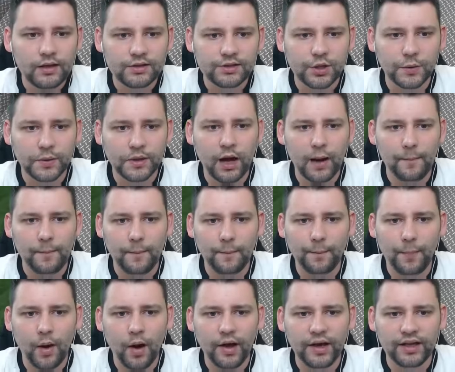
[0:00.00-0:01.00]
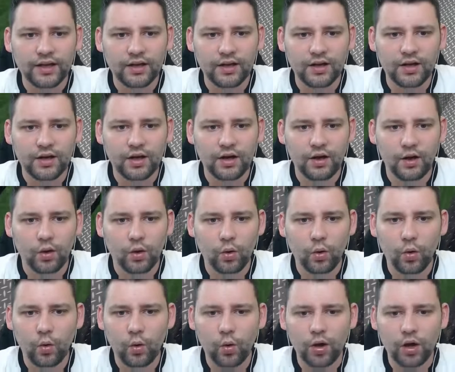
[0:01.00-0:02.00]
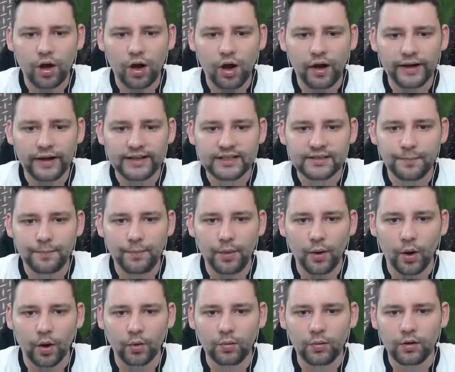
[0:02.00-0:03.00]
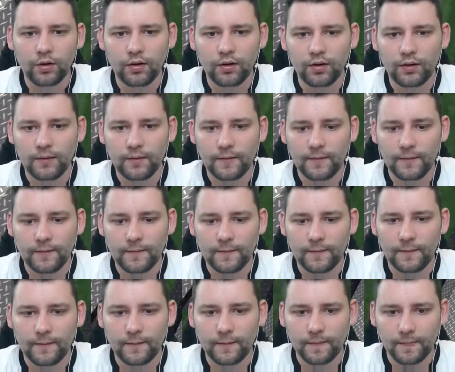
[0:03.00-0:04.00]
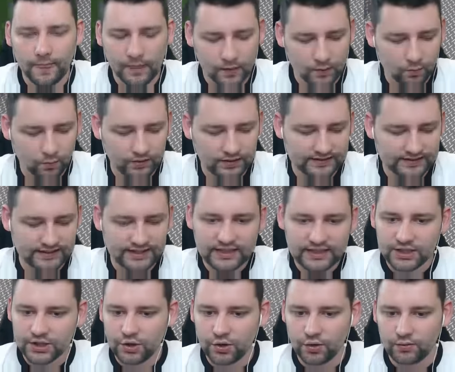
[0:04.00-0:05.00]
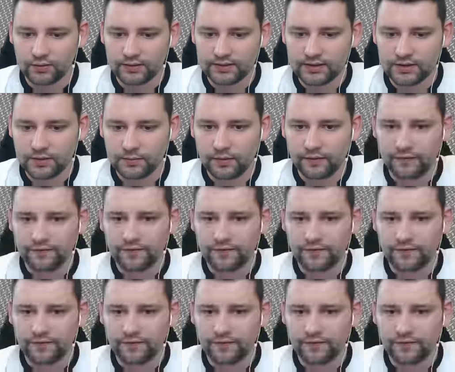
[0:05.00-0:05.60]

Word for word: So we got to buy Hawkeye's bow. What does this do? Is this number